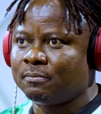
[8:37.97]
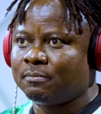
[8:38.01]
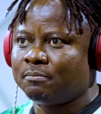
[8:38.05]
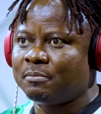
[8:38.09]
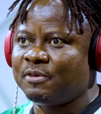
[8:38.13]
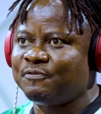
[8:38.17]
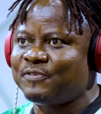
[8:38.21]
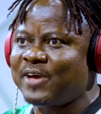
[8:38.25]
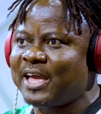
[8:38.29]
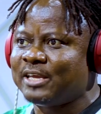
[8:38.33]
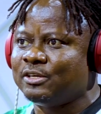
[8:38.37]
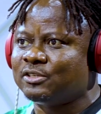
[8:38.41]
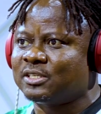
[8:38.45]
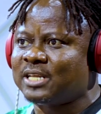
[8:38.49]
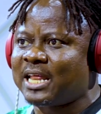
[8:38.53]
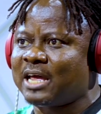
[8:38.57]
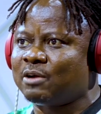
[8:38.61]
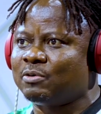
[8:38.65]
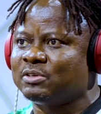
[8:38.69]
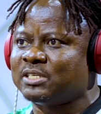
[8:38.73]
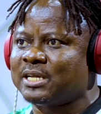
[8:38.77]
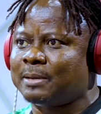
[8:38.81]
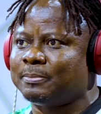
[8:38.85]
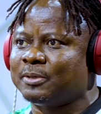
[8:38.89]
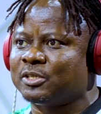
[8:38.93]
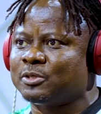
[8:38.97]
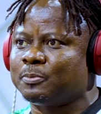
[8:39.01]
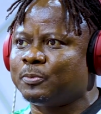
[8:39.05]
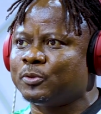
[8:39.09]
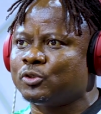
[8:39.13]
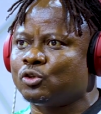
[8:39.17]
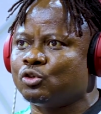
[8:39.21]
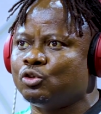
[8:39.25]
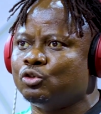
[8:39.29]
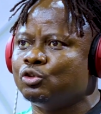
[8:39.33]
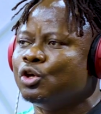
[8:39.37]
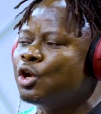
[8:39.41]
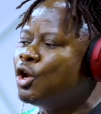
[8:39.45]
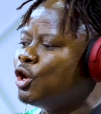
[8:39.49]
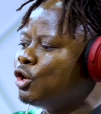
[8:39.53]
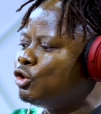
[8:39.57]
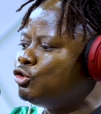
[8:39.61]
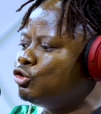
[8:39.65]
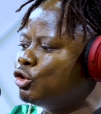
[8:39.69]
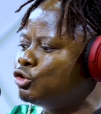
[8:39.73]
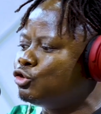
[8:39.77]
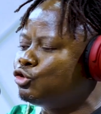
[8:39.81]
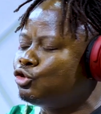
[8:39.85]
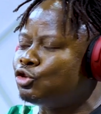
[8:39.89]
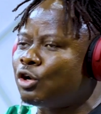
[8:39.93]
Before I use language I'm not supposed to use.
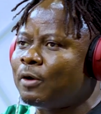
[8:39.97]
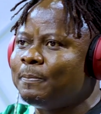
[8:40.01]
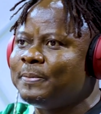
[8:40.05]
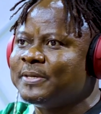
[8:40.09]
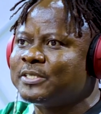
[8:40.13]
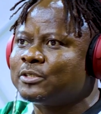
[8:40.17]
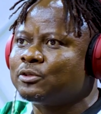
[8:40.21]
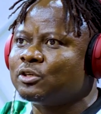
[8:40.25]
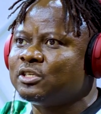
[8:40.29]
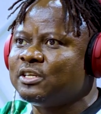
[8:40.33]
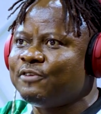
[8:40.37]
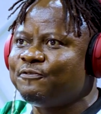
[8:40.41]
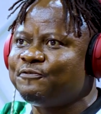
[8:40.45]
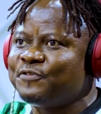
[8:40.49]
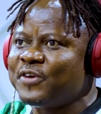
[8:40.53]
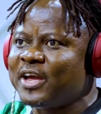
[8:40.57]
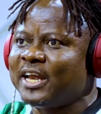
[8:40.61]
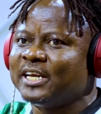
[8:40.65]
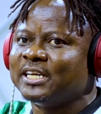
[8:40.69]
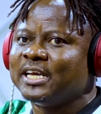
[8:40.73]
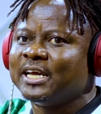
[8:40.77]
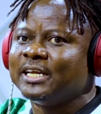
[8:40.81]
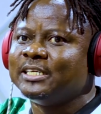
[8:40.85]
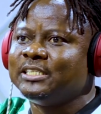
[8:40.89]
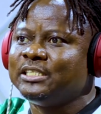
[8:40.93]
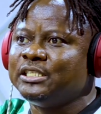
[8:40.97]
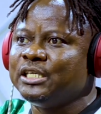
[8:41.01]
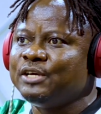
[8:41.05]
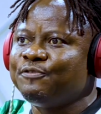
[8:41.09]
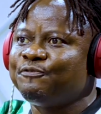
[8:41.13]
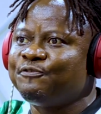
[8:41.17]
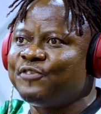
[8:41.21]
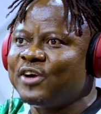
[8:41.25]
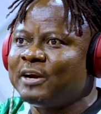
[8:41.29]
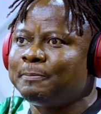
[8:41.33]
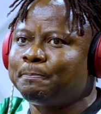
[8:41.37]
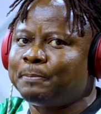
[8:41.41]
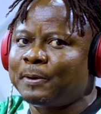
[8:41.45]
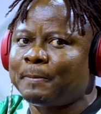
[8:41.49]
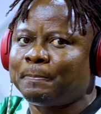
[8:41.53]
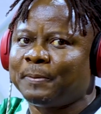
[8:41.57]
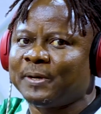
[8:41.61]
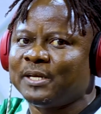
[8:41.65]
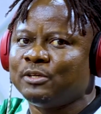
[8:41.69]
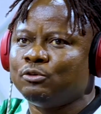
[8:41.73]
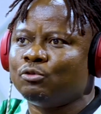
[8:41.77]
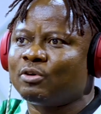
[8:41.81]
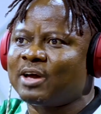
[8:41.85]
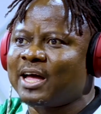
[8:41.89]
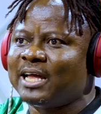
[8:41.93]
Your job is to defend. Defend
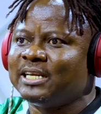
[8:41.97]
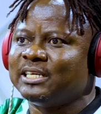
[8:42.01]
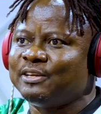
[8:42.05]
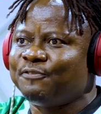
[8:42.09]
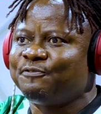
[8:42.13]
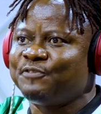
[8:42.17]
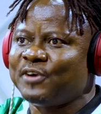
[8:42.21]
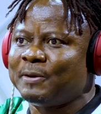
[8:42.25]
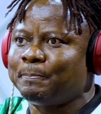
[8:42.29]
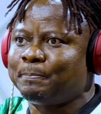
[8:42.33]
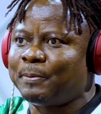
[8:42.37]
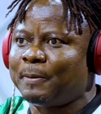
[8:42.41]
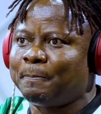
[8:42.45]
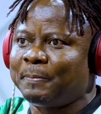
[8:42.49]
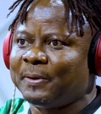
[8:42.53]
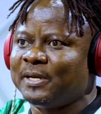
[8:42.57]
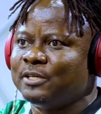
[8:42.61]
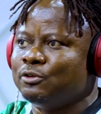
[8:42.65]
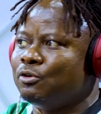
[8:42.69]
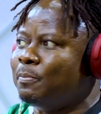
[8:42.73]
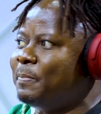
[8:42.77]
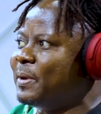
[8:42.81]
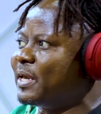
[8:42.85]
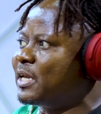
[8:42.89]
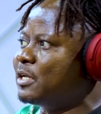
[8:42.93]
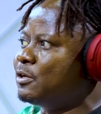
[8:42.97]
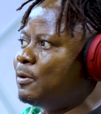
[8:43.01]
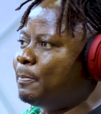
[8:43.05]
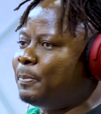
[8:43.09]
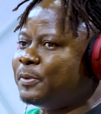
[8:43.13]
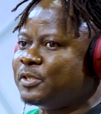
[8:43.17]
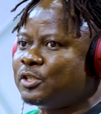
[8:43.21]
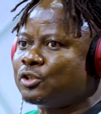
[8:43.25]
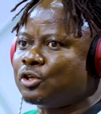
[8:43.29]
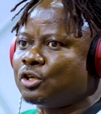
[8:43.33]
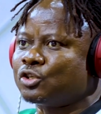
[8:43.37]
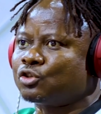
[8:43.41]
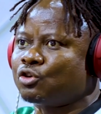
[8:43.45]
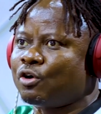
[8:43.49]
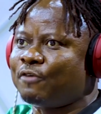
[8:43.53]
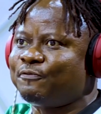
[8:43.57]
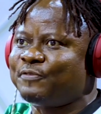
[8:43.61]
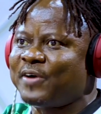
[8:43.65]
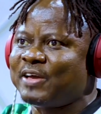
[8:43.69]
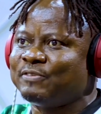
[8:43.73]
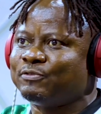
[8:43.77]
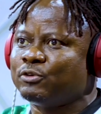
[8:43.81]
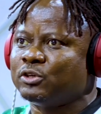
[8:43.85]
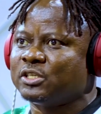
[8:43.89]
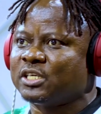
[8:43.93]
properly. You can't defend properly. You're making opposition score
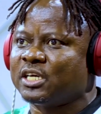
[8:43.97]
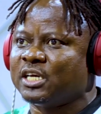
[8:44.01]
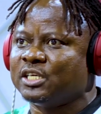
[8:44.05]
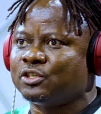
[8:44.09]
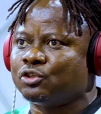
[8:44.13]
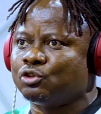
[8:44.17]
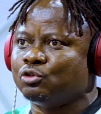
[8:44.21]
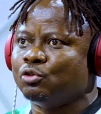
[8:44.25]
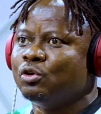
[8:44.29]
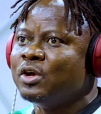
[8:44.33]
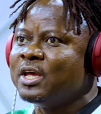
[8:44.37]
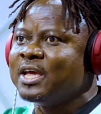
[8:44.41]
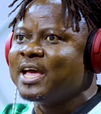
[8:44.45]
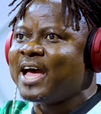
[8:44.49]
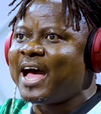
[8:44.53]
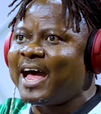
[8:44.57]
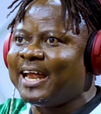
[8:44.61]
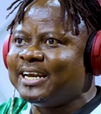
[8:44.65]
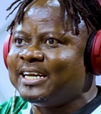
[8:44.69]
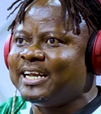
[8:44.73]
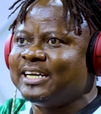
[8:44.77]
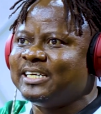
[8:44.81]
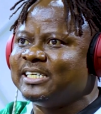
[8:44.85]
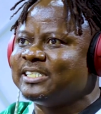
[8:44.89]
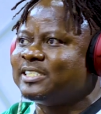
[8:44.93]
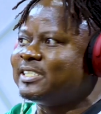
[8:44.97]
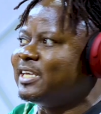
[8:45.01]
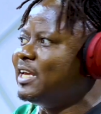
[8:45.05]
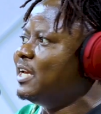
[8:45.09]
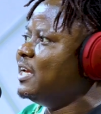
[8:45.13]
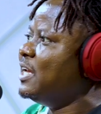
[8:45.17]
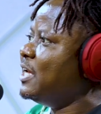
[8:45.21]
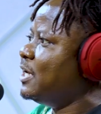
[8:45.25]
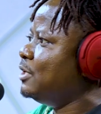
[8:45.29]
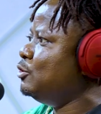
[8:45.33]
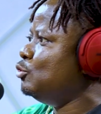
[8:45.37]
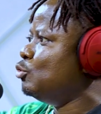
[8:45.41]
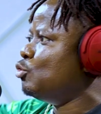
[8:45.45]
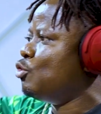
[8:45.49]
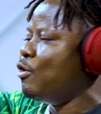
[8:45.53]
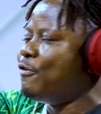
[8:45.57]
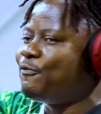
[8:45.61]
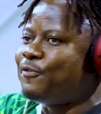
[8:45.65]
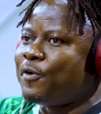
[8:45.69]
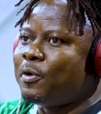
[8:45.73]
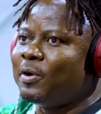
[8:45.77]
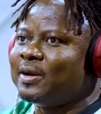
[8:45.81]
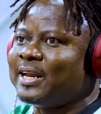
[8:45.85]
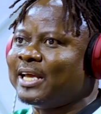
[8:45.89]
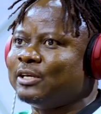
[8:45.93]
5 goals against you, and then they say you go
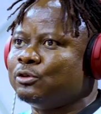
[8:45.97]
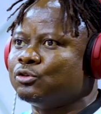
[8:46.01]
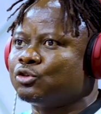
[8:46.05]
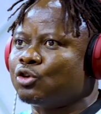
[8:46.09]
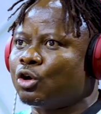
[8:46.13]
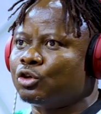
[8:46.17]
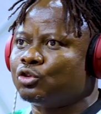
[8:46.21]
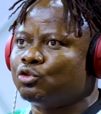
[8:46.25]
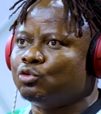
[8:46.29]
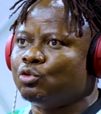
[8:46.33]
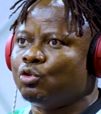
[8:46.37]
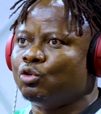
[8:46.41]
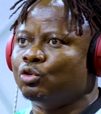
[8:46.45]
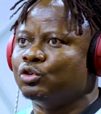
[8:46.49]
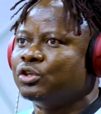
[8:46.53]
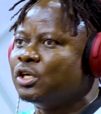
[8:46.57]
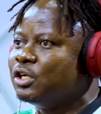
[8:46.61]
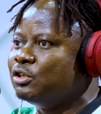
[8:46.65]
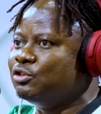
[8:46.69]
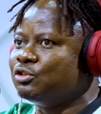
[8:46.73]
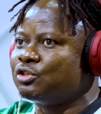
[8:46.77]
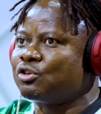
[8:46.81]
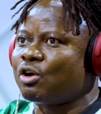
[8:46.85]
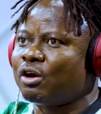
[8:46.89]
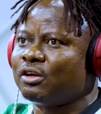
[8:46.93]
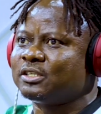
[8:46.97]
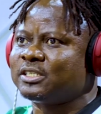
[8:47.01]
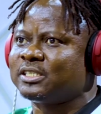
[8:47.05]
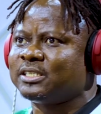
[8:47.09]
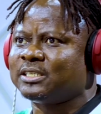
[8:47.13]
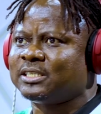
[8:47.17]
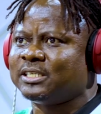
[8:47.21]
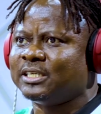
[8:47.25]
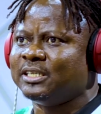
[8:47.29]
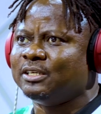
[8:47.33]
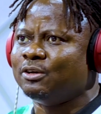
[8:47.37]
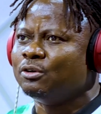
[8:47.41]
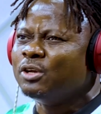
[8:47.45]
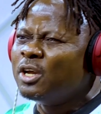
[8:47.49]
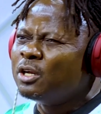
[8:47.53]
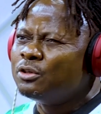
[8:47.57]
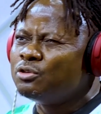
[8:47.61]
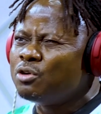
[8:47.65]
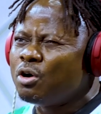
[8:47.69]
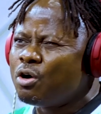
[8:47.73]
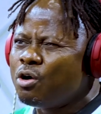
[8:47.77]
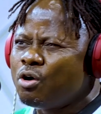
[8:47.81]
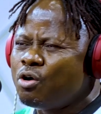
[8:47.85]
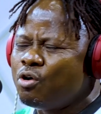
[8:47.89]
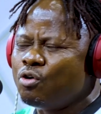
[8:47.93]
forward and you score 2 goals. You score 3 goals.
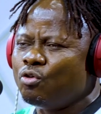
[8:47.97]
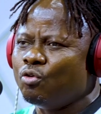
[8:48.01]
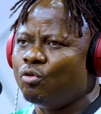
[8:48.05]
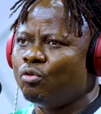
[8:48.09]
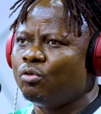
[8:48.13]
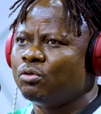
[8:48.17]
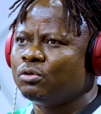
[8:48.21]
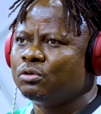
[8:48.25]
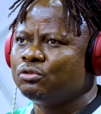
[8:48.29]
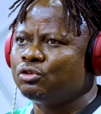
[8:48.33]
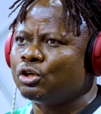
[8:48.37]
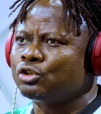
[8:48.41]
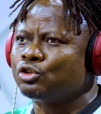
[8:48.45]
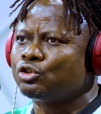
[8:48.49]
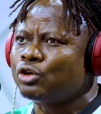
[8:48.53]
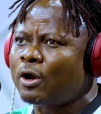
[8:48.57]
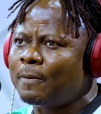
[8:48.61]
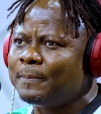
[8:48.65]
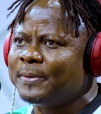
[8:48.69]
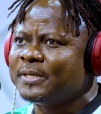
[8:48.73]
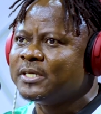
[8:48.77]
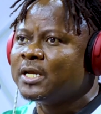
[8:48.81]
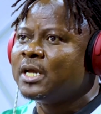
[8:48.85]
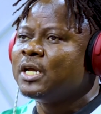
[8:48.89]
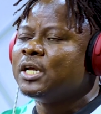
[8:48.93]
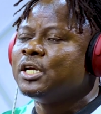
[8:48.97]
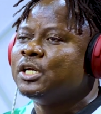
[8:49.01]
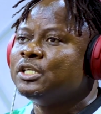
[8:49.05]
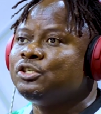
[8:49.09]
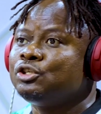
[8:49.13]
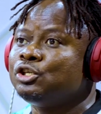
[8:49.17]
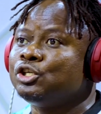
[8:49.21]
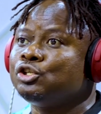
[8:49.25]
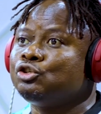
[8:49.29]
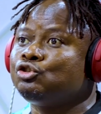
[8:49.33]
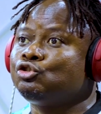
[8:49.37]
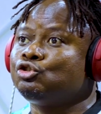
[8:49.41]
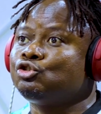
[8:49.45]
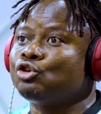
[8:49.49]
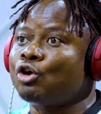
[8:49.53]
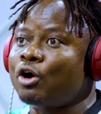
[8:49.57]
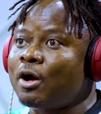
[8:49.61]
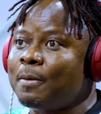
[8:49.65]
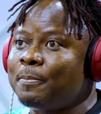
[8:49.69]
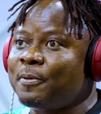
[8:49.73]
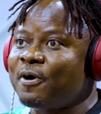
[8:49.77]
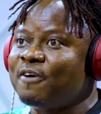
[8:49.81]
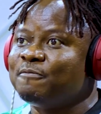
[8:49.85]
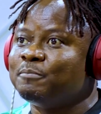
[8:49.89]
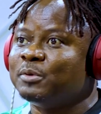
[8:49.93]
No! Your job is... The
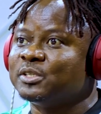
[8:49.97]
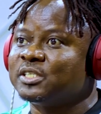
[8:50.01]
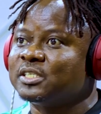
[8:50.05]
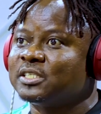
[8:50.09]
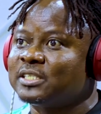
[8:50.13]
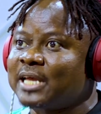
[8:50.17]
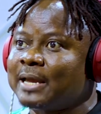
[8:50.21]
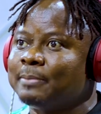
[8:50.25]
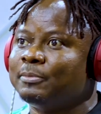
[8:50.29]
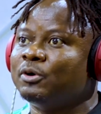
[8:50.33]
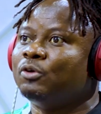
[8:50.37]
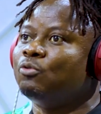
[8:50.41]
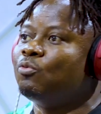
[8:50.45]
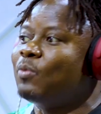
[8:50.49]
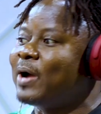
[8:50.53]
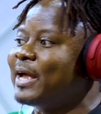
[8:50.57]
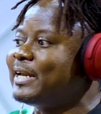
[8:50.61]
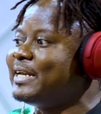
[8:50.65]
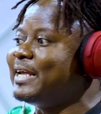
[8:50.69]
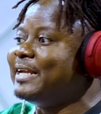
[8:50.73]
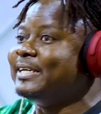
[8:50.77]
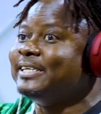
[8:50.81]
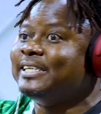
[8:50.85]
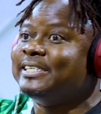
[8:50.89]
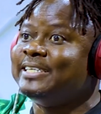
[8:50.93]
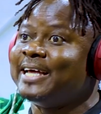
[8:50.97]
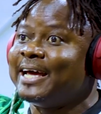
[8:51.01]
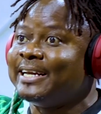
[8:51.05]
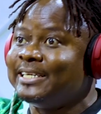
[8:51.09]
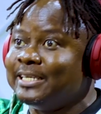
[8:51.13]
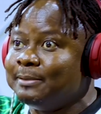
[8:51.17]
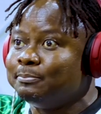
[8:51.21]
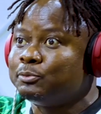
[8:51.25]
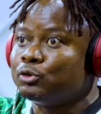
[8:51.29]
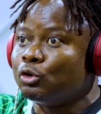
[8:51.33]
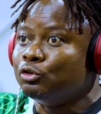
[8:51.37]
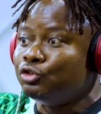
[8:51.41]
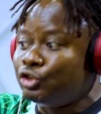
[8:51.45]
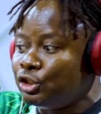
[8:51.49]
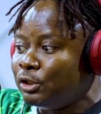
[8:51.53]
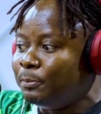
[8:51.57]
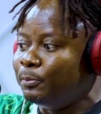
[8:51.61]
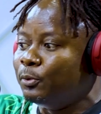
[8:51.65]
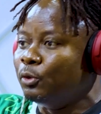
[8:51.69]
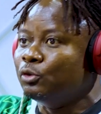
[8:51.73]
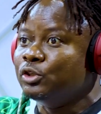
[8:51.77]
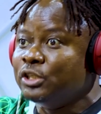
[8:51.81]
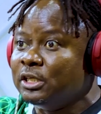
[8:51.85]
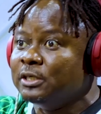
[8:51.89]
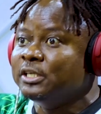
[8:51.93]
job of Moses Simon, when they needed him to
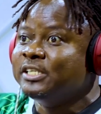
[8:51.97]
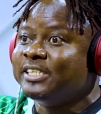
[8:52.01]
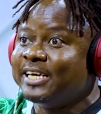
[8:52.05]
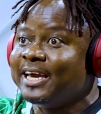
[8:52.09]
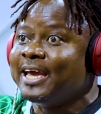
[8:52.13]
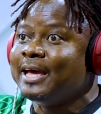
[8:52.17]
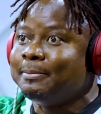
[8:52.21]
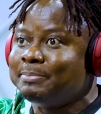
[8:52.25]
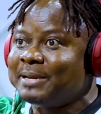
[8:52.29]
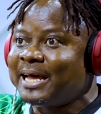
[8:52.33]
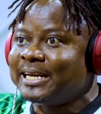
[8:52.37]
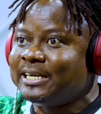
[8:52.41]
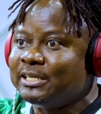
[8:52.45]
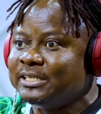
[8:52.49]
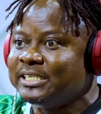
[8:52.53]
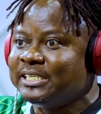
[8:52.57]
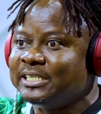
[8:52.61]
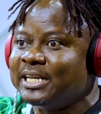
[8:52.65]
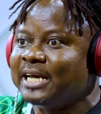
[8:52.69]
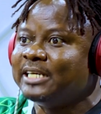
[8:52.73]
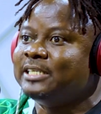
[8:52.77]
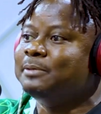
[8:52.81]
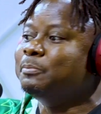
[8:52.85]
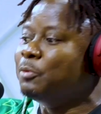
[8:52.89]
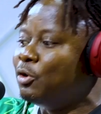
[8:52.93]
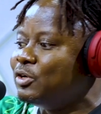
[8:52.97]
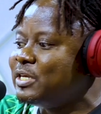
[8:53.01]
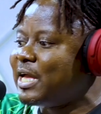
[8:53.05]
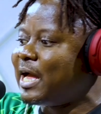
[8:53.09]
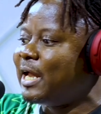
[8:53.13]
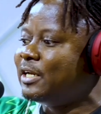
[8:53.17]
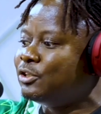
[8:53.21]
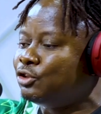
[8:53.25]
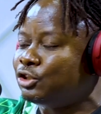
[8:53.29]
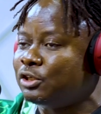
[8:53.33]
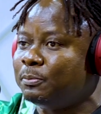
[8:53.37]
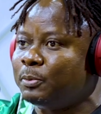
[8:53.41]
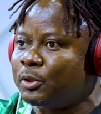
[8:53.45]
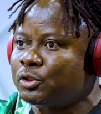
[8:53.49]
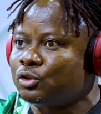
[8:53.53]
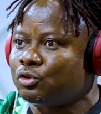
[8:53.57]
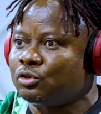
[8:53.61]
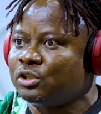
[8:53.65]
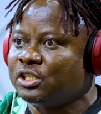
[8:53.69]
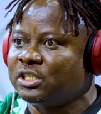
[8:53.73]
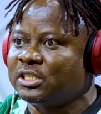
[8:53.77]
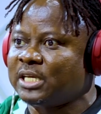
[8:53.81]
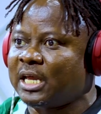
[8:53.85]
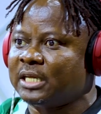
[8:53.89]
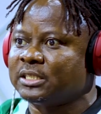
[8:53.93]
dribble, the game that they needed him... Oh yeah, dribble
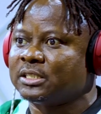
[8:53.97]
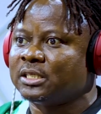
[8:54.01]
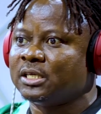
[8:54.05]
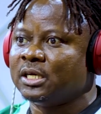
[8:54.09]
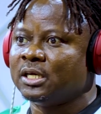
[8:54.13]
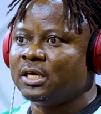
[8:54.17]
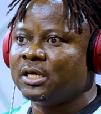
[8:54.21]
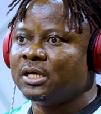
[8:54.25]
Tunisians.